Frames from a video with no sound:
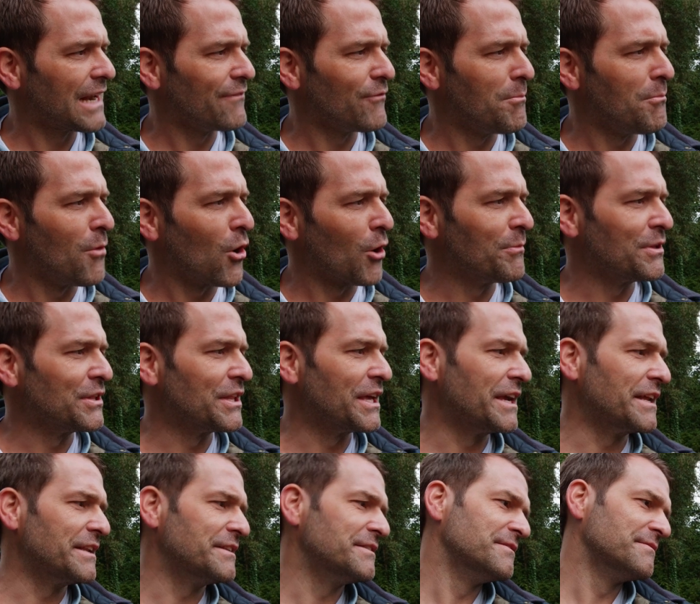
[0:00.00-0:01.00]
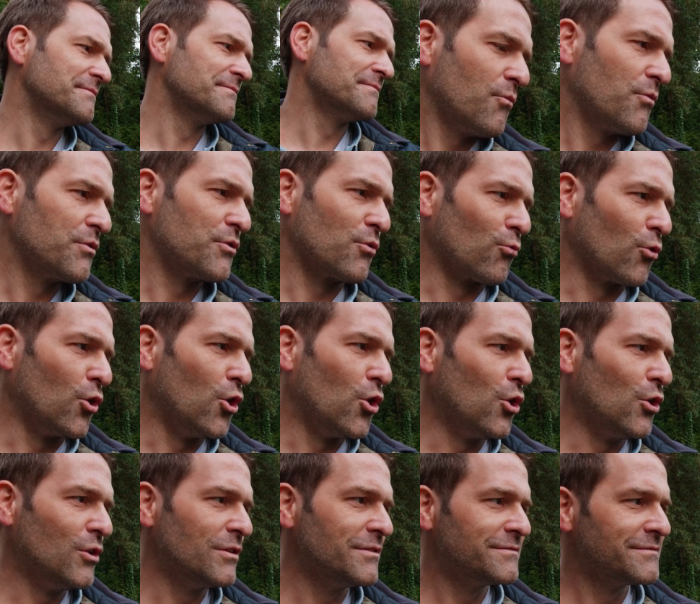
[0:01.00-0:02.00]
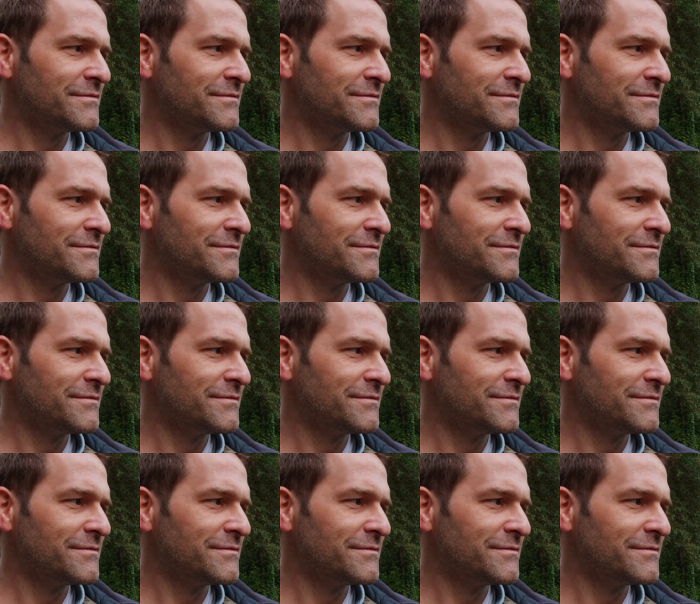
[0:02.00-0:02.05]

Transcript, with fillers: kind of a marmalade with a roll.